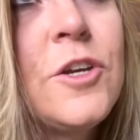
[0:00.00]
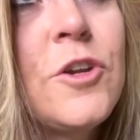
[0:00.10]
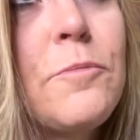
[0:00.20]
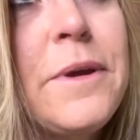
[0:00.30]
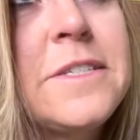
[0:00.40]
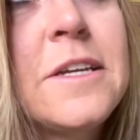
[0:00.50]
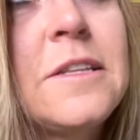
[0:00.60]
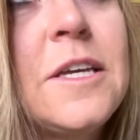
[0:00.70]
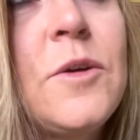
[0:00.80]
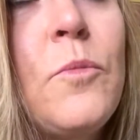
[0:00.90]

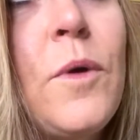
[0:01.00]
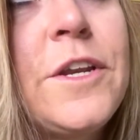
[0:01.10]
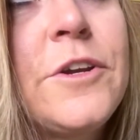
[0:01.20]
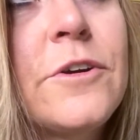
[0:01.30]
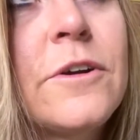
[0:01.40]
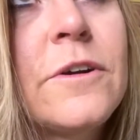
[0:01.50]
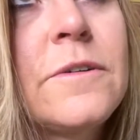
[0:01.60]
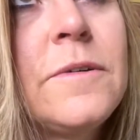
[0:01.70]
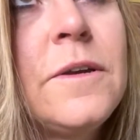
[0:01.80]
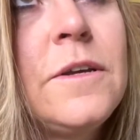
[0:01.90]
basically when your
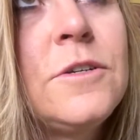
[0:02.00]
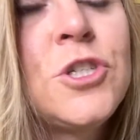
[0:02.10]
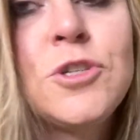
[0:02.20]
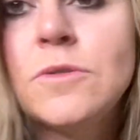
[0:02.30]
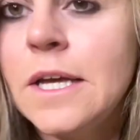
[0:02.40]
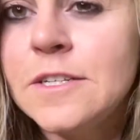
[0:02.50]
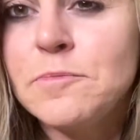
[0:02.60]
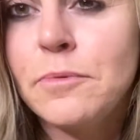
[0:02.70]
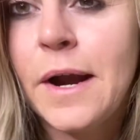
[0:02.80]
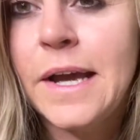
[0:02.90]
shoelace
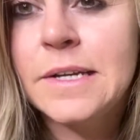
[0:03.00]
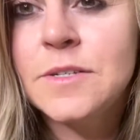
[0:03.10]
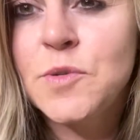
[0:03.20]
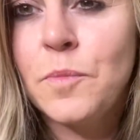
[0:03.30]
breaks